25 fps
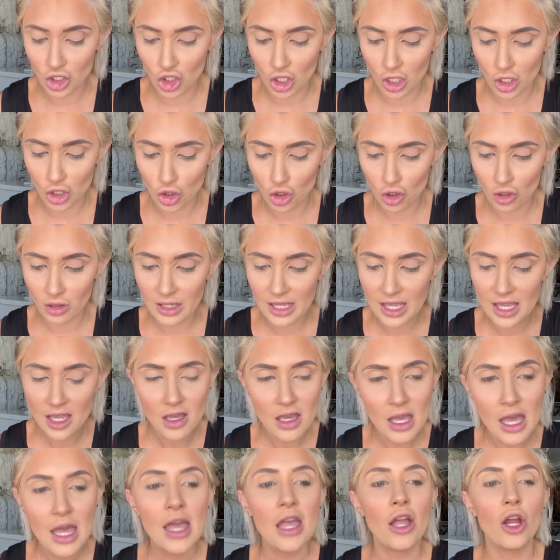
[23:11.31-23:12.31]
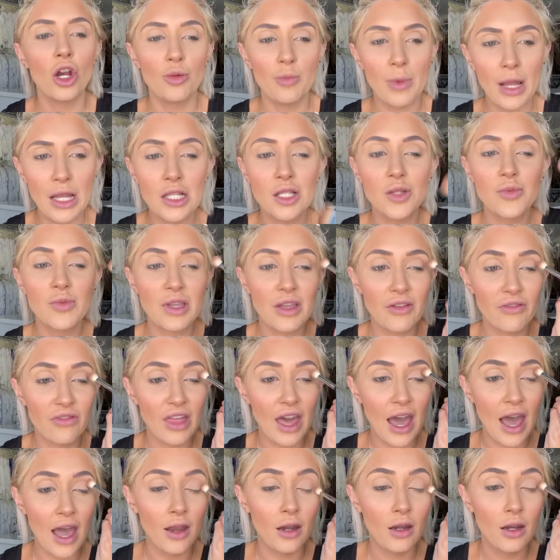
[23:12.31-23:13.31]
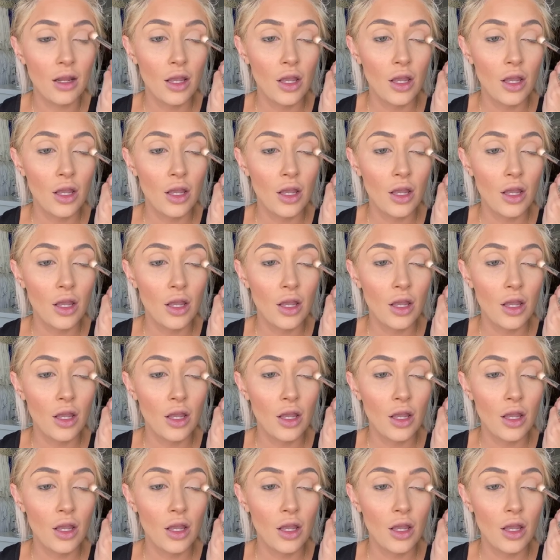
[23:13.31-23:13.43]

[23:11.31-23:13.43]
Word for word: Gingerly, it reminds me of that.